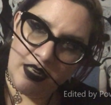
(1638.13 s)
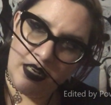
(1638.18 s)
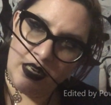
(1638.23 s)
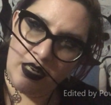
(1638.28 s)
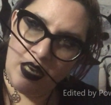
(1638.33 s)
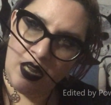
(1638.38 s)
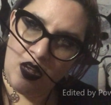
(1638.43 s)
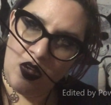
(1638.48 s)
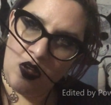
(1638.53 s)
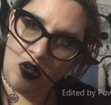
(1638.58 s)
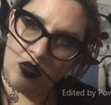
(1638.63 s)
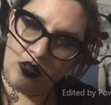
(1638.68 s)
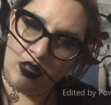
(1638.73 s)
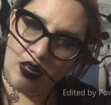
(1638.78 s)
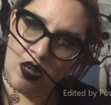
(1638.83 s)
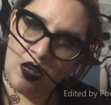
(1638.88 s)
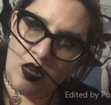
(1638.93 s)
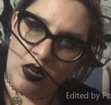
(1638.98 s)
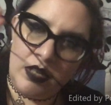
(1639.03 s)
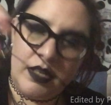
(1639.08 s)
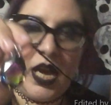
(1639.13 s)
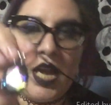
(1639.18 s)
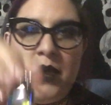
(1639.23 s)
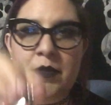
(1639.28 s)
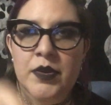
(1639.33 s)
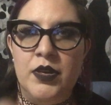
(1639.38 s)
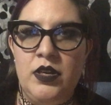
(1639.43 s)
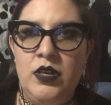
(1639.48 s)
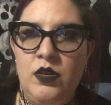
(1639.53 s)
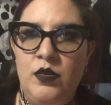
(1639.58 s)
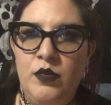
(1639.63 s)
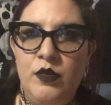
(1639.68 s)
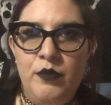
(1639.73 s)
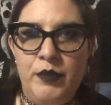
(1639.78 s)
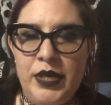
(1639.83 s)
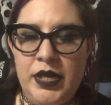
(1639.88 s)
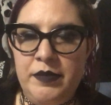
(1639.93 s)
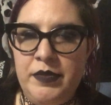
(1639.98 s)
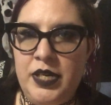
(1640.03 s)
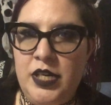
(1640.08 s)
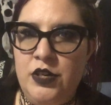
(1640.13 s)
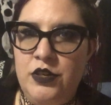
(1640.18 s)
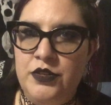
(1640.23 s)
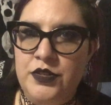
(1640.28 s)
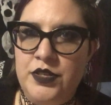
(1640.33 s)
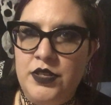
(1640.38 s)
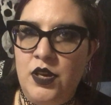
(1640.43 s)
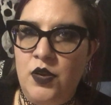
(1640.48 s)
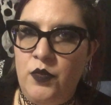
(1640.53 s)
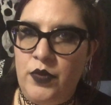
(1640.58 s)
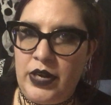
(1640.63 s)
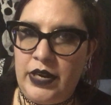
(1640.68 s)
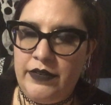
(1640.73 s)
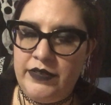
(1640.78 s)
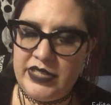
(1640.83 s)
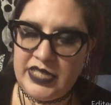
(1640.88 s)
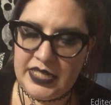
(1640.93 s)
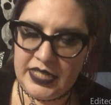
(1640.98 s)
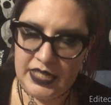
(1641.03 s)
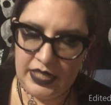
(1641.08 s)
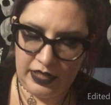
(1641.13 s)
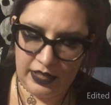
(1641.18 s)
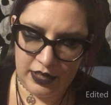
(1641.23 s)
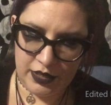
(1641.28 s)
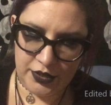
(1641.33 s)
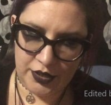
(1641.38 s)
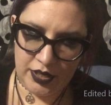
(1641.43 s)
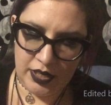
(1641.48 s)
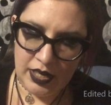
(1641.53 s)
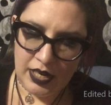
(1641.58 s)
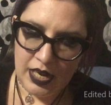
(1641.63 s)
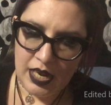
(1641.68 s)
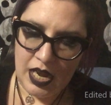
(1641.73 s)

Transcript: long time ago, many years ago when I was a teenager.